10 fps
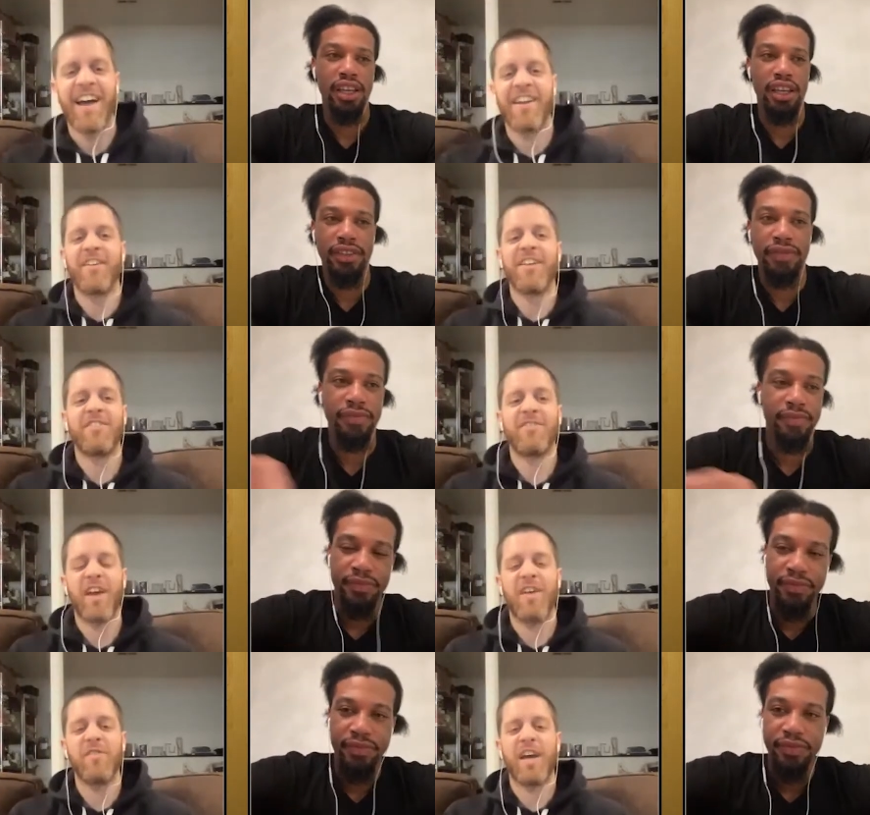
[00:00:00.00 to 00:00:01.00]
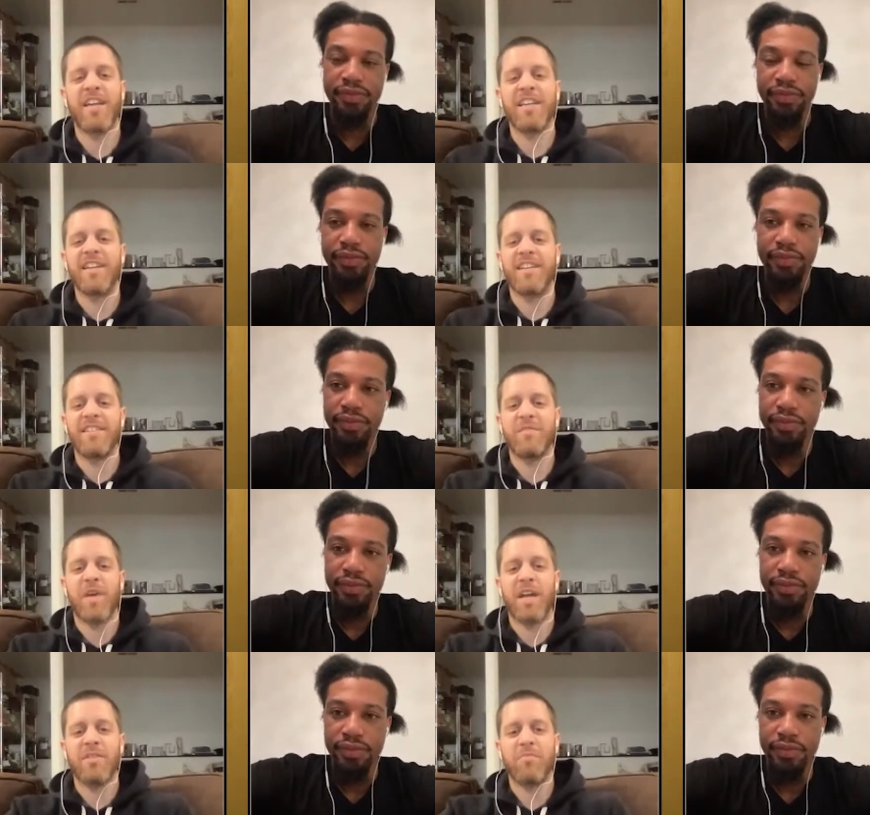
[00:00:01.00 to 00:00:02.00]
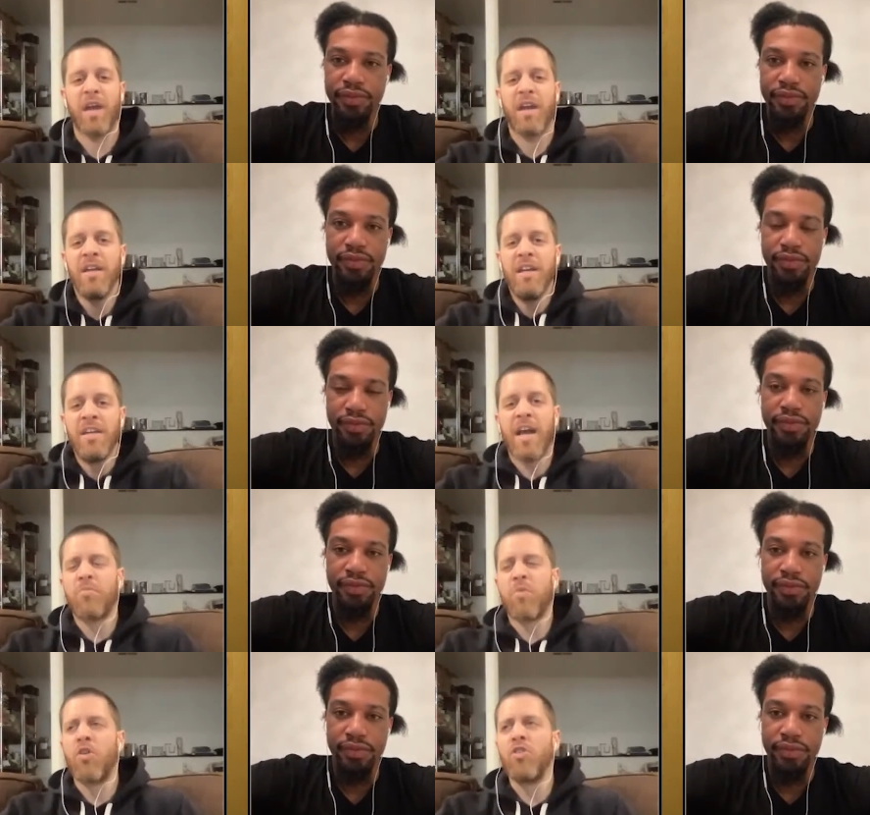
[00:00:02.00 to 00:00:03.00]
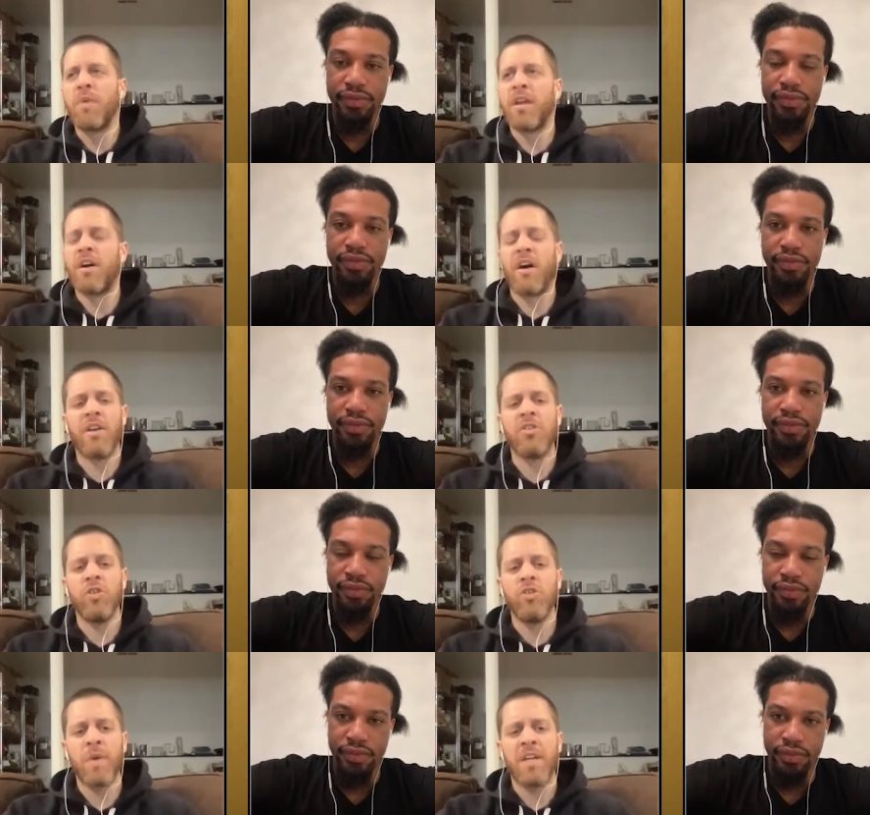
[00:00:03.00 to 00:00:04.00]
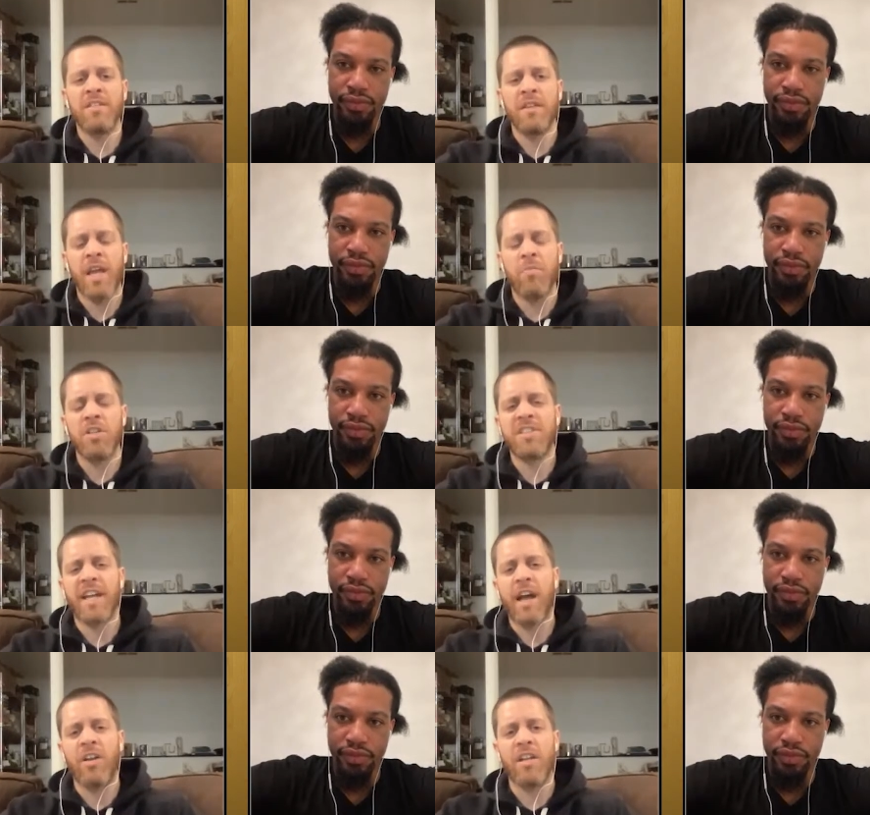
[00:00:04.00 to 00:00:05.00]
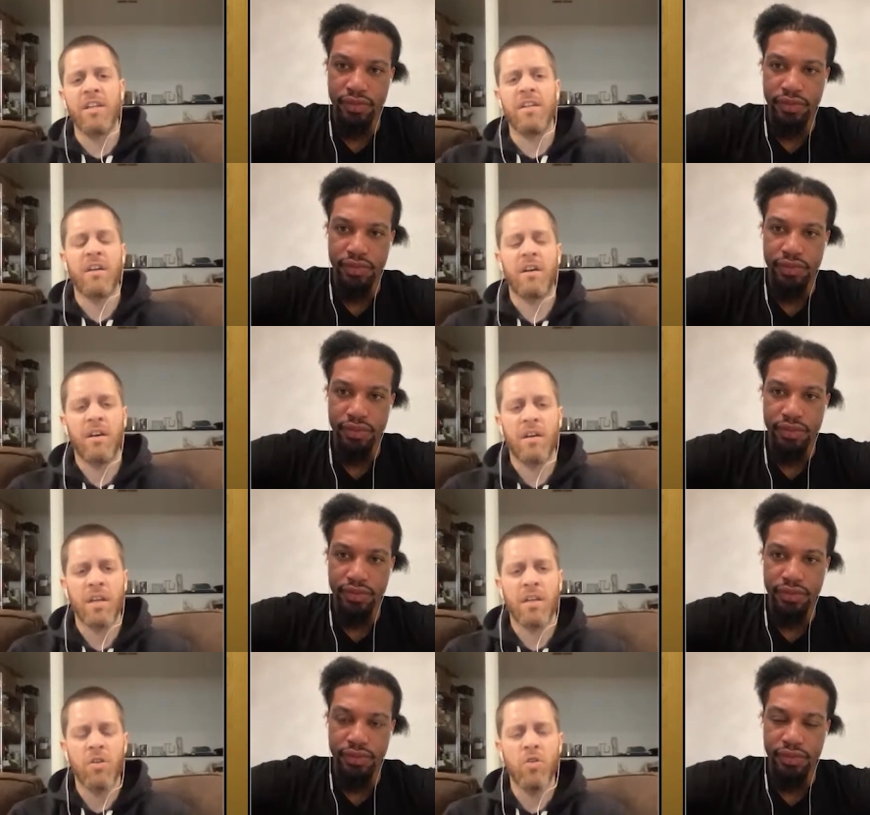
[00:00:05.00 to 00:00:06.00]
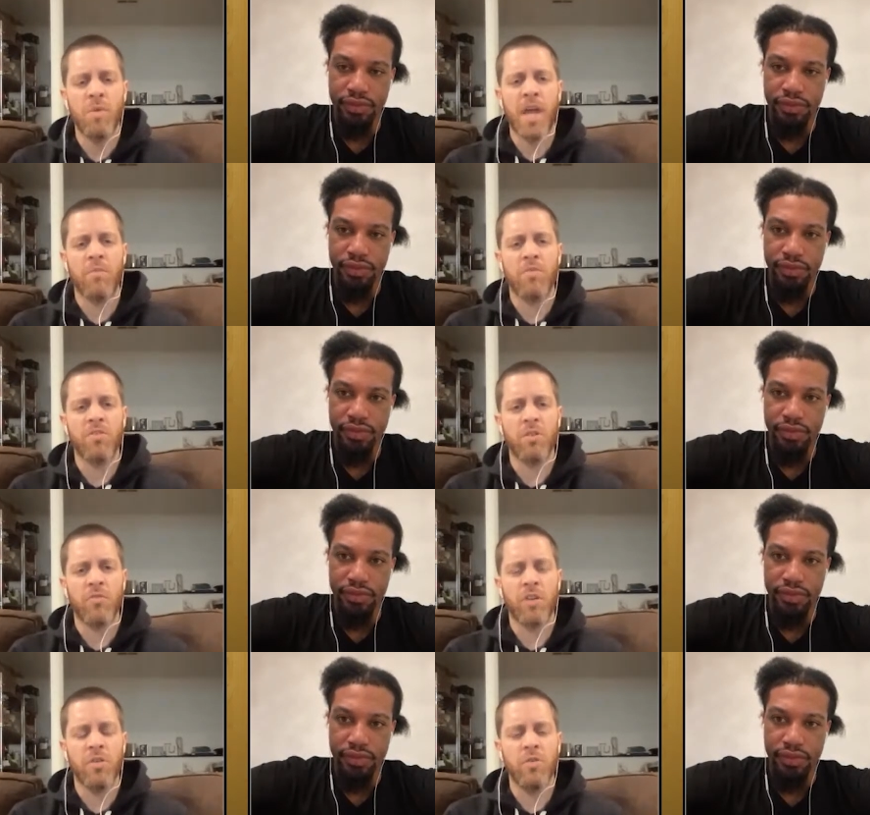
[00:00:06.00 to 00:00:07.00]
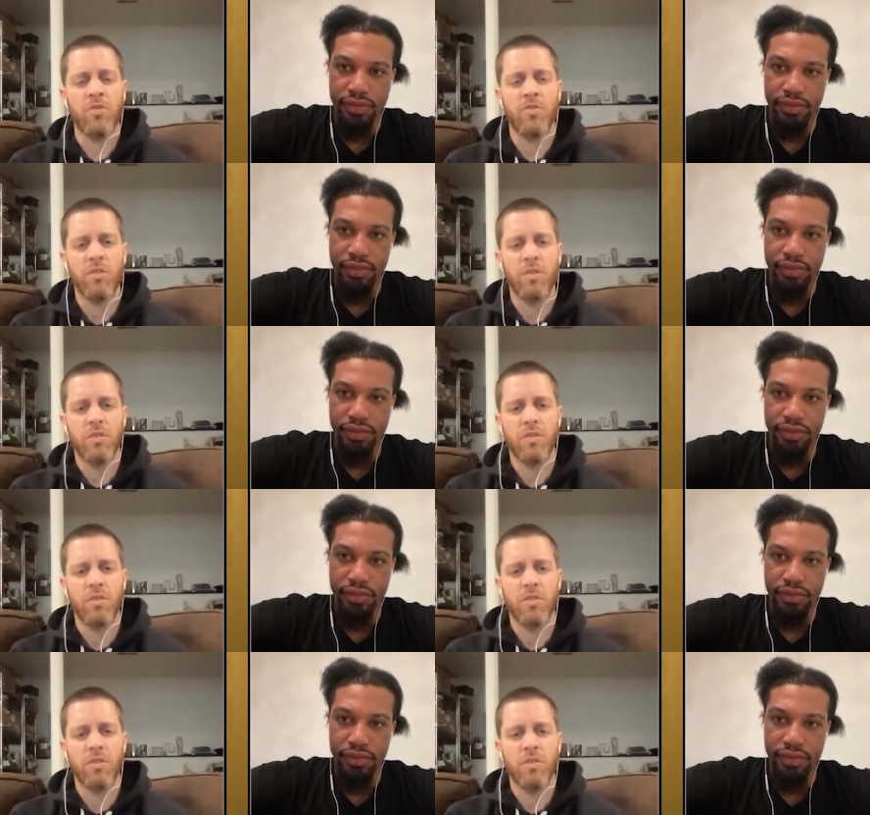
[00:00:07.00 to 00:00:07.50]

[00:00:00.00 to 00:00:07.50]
Speaker 1: I know that's a fact. We got to get that shit back to back. Hey, bro, you been uh you, you been able to check out any of the uh the hoop games this year for Cuse?